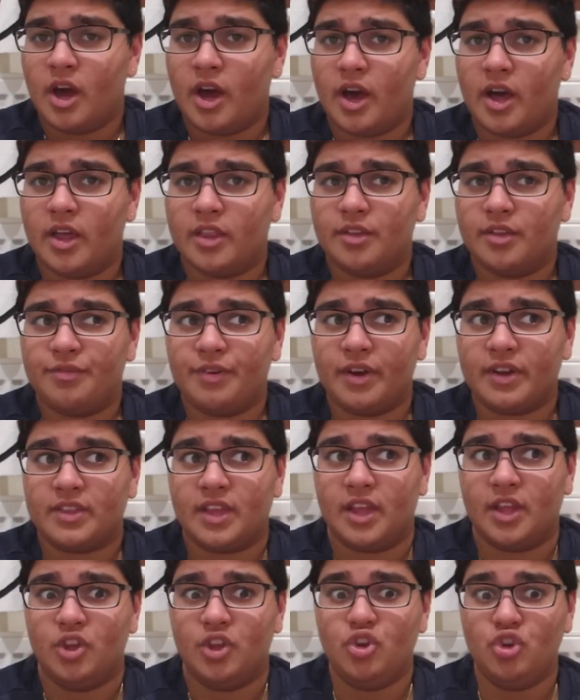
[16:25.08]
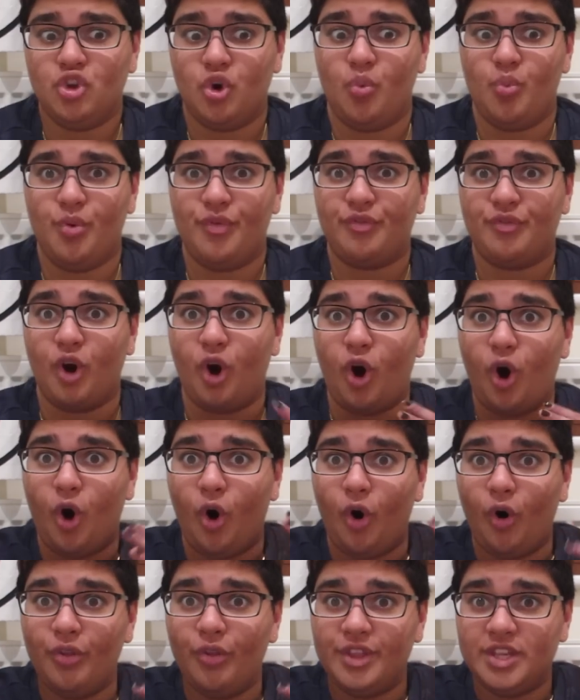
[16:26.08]
And the fact that, we've got
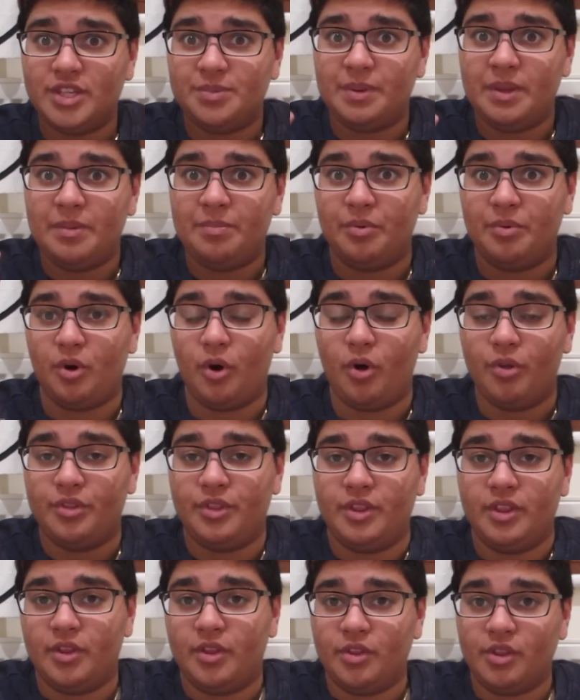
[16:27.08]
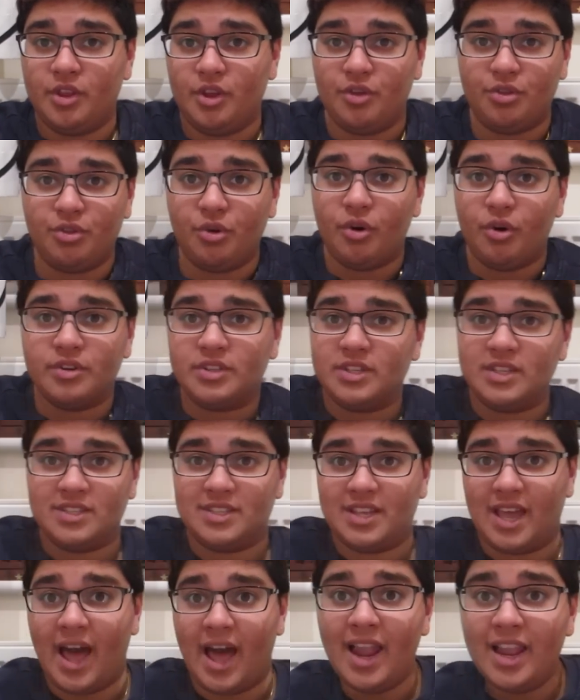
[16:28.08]
all these people, all the authorities,
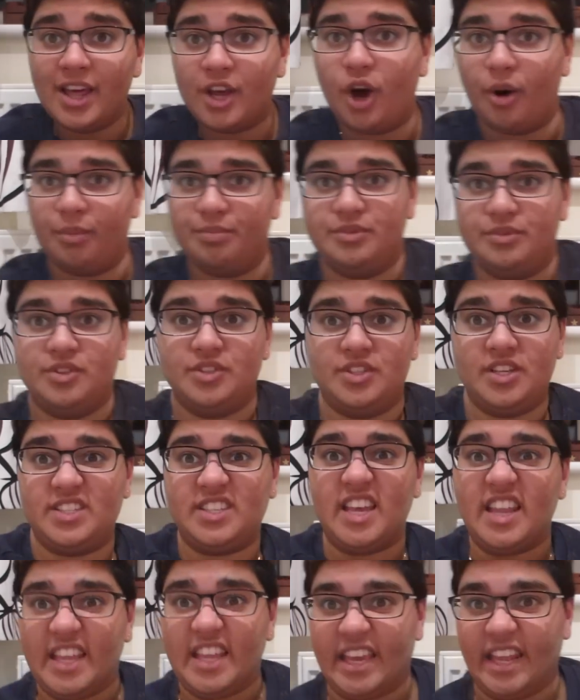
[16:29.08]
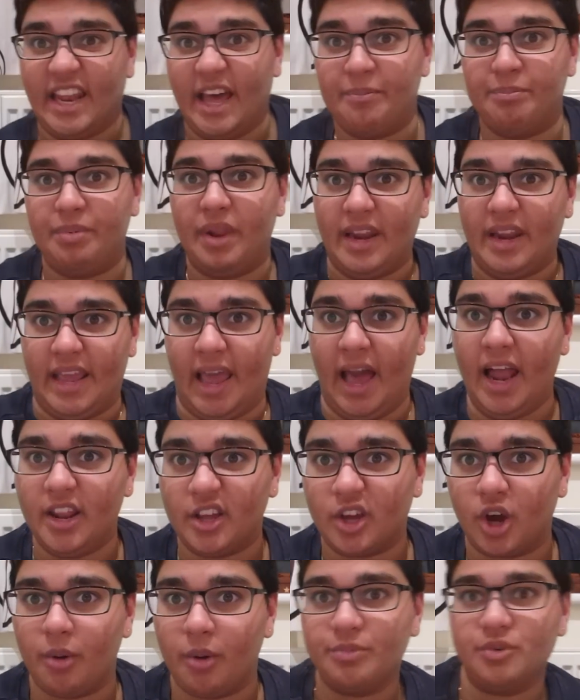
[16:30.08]
the helicopters, they're sending in bloody
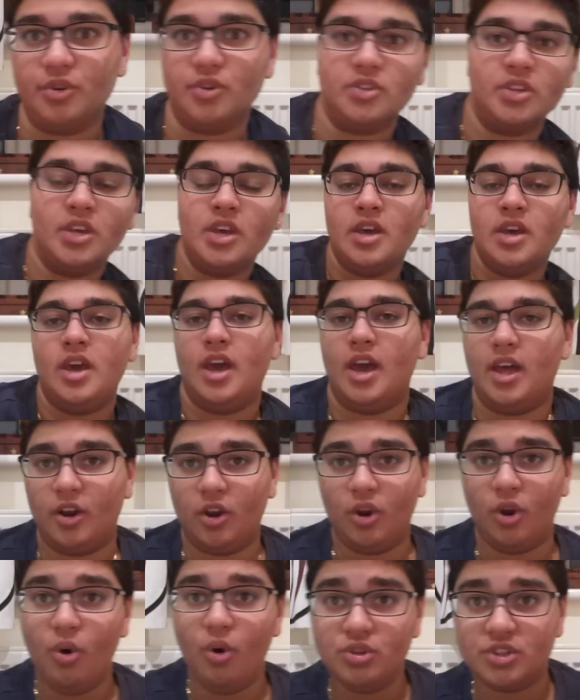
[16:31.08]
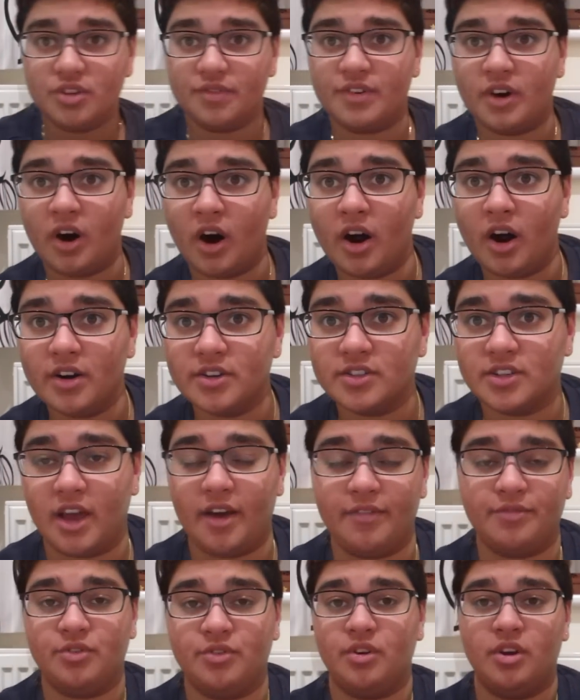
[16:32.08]
helicopters, and loads of cars
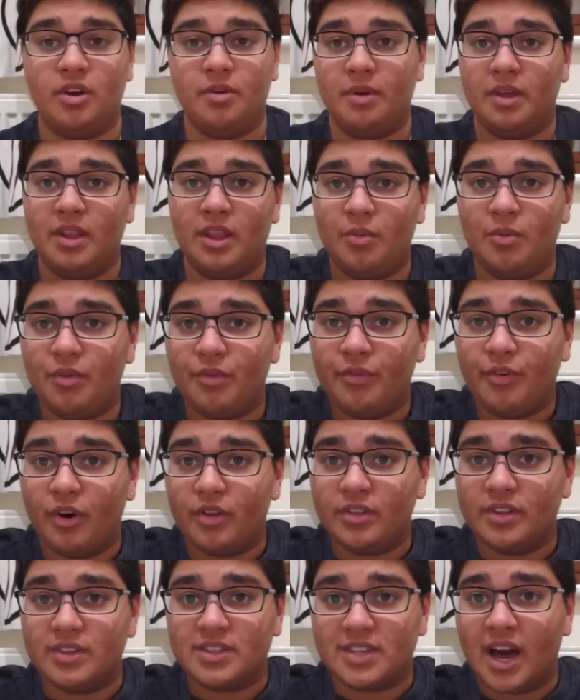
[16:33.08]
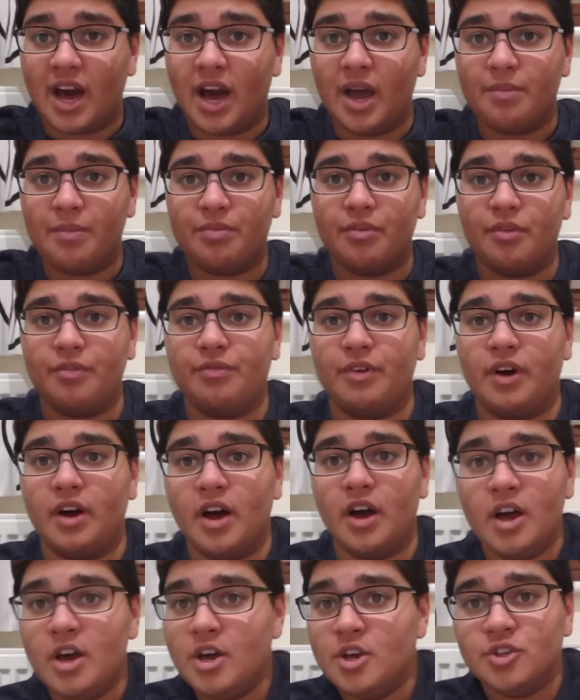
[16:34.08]
after him, and then we've got this
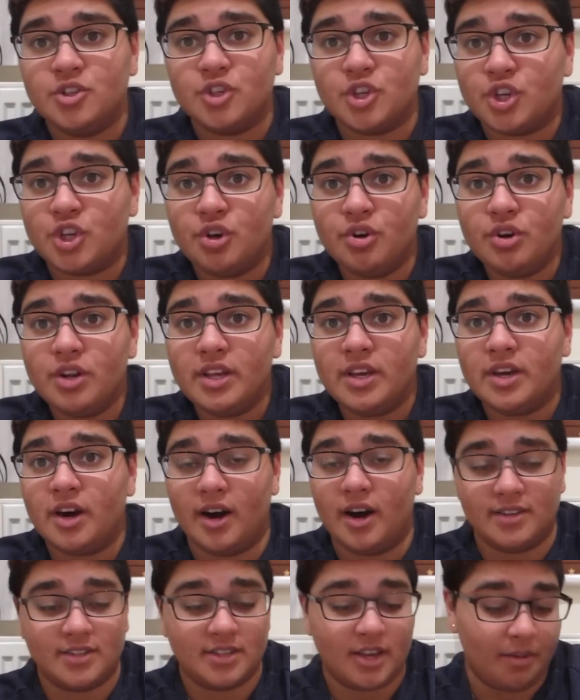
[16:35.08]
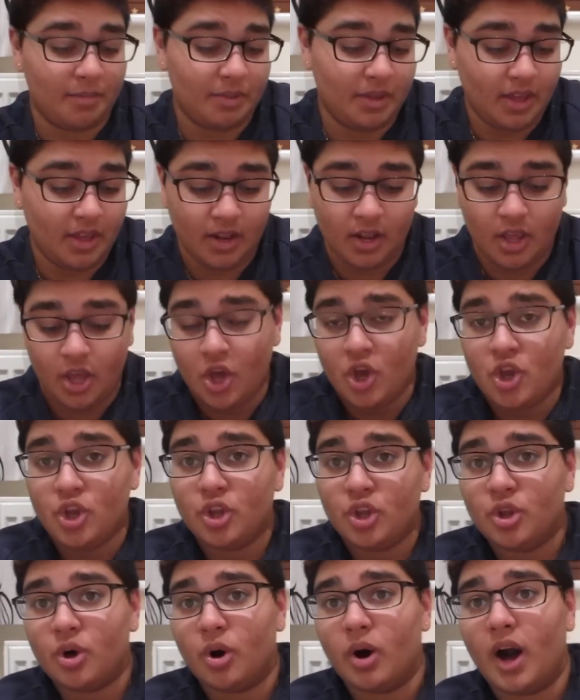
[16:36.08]
high-profile security guards coming in.
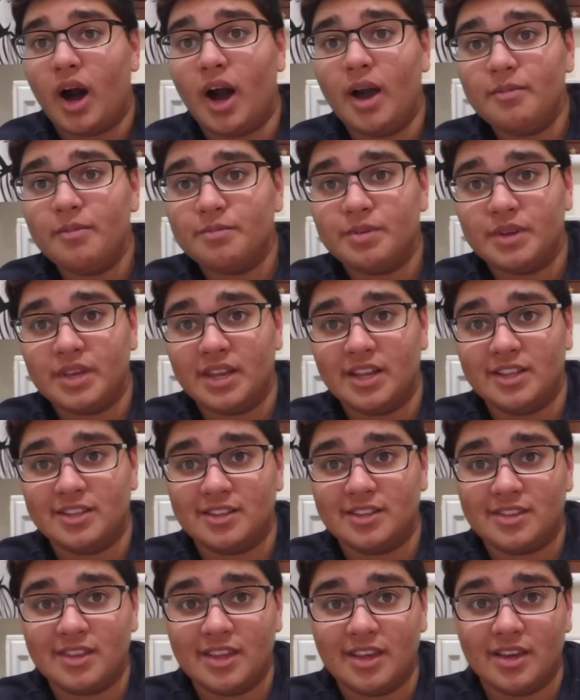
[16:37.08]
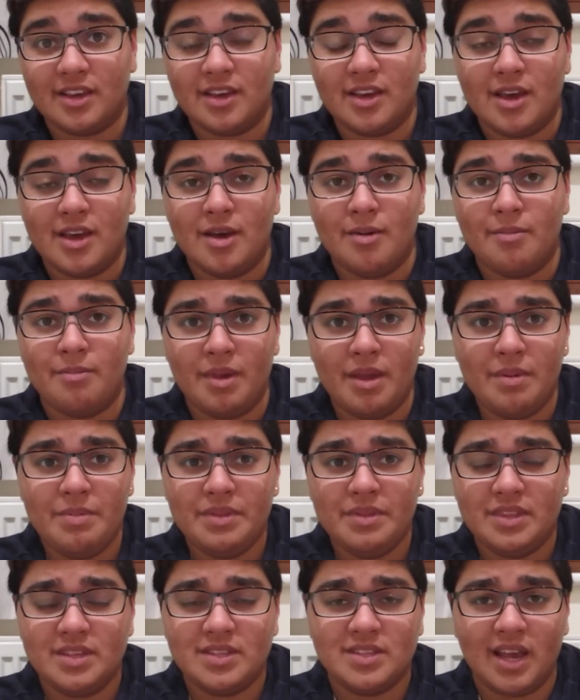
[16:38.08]
I'm beginning to think,
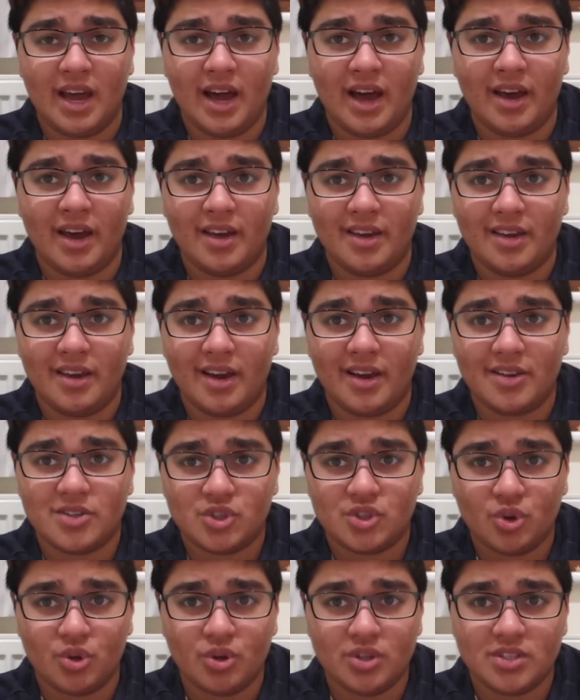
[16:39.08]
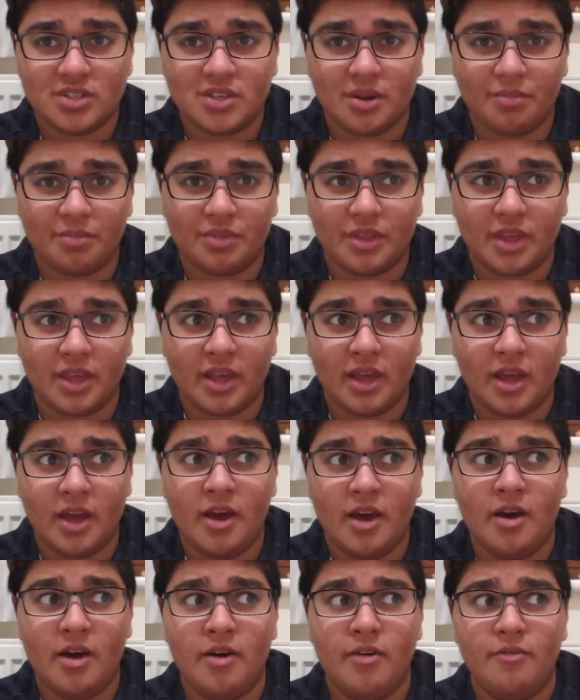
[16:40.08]
maybe this guy has stolen something
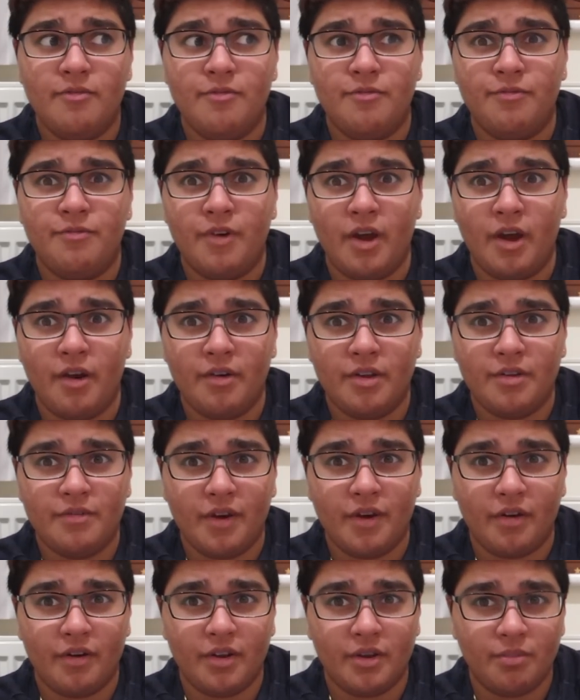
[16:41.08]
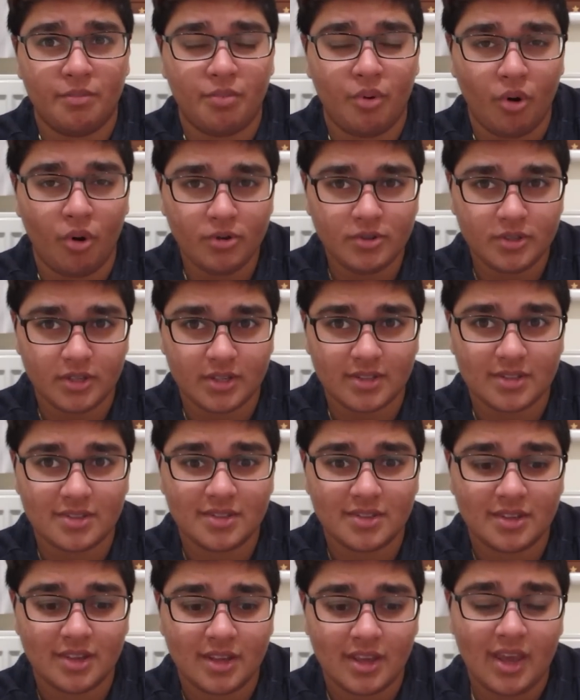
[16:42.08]
very, very
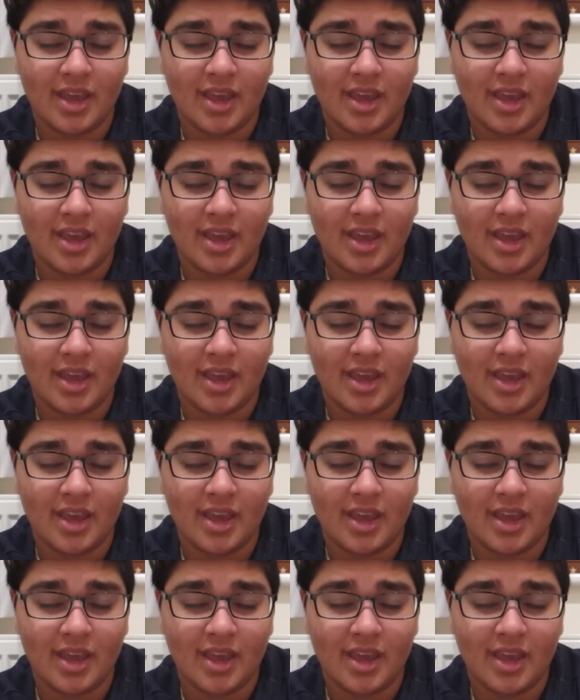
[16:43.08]
important.